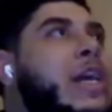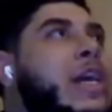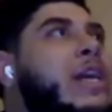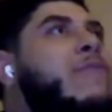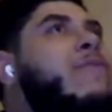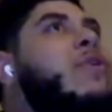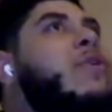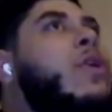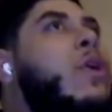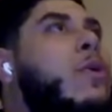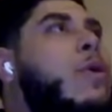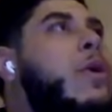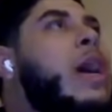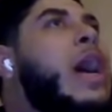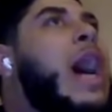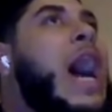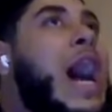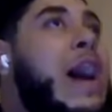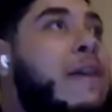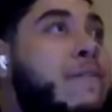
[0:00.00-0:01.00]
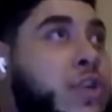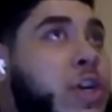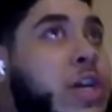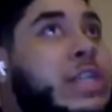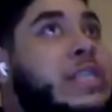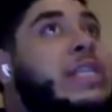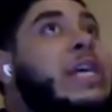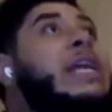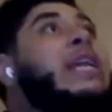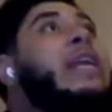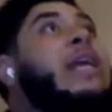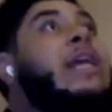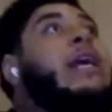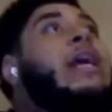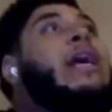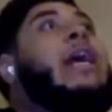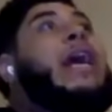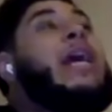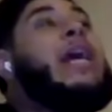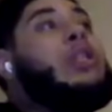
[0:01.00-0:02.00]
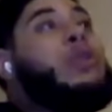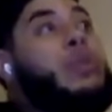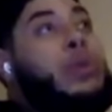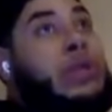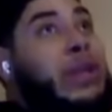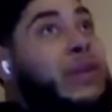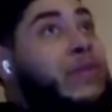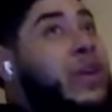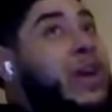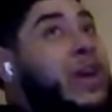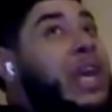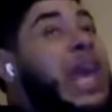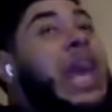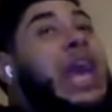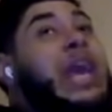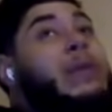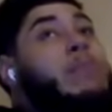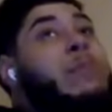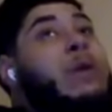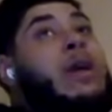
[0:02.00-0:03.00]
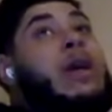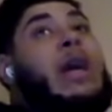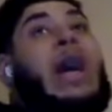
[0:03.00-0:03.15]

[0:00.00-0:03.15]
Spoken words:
even though I have transcended into a different game,